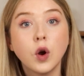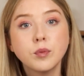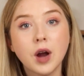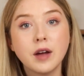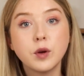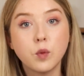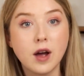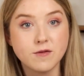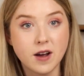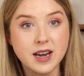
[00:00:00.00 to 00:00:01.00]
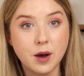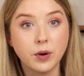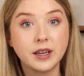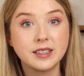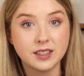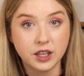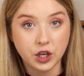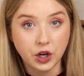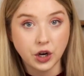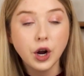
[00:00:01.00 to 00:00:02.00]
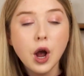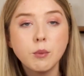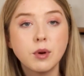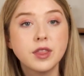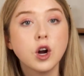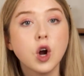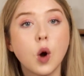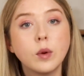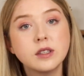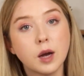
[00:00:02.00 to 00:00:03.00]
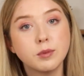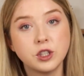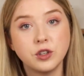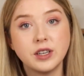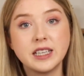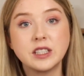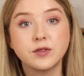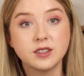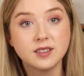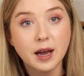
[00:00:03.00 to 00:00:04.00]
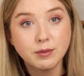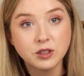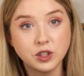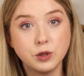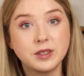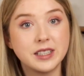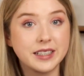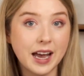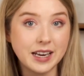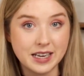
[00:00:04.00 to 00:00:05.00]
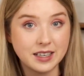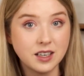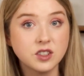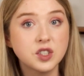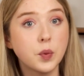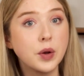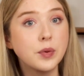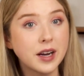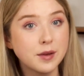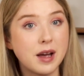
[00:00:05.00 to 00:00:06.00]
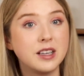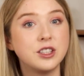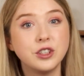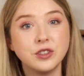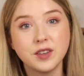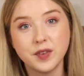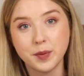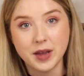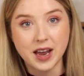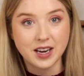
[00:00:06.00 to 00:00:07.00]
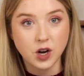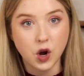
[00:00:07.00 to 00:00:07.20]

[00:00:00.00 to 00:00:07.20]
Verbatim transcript: Your private Wi-Fi network is secure, but there are always opportunities for cyber snoops to get in, so we recommend you use a VPN at